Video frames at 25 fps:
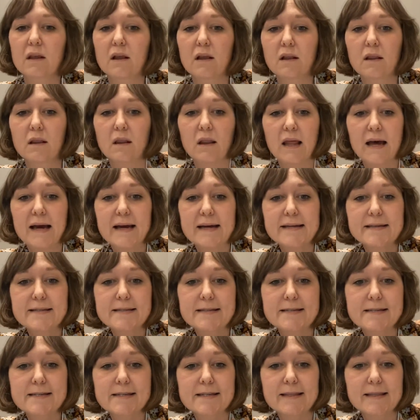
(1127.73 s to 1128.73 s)

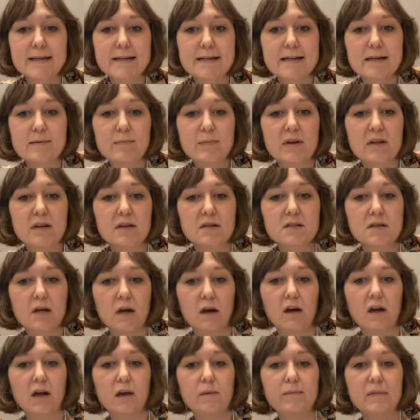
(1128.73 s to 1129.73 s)
Last thing I'm gonna
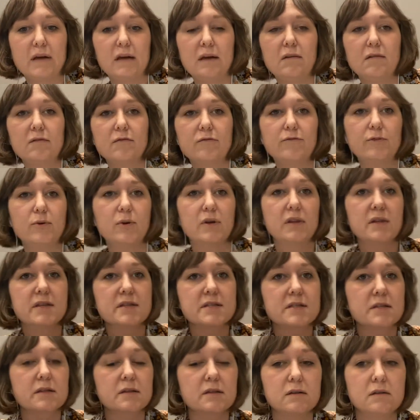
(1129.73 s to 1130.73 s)
talk about for
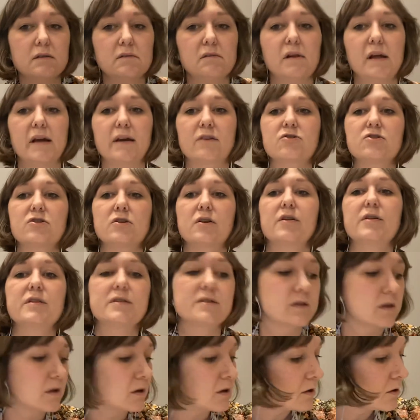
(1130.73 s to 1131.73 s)
this little lecture
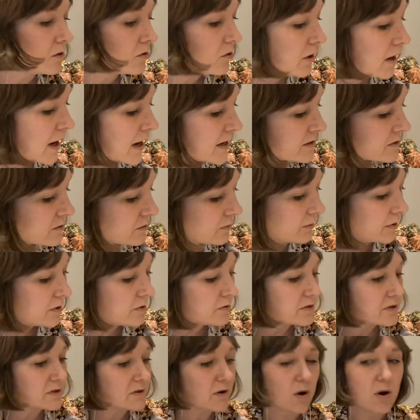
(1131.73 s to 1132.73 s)
is the
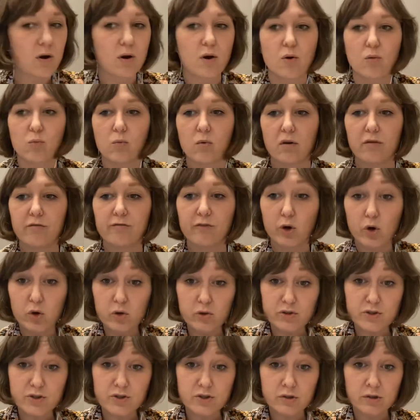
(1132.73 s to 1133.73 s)
grassroots
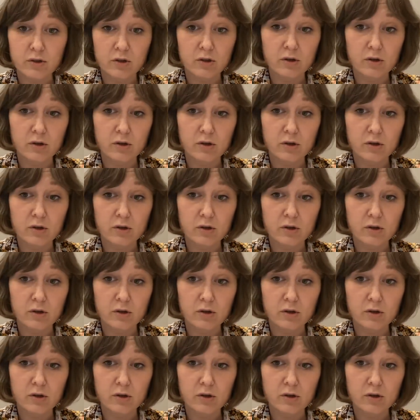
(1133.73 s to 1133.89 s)
revolt.